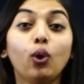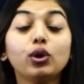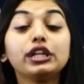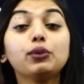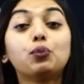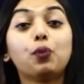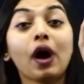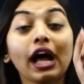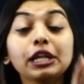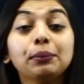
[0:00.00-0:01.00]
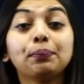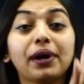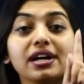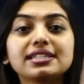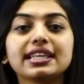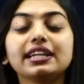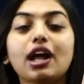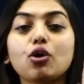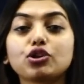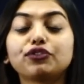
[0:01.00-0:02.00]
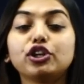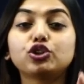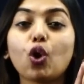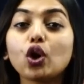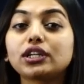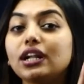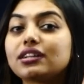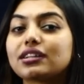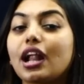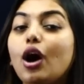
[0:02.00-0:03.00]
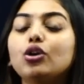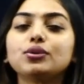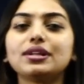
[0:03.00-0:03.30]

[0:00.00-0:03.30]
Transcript: Only 1% out of the total crowd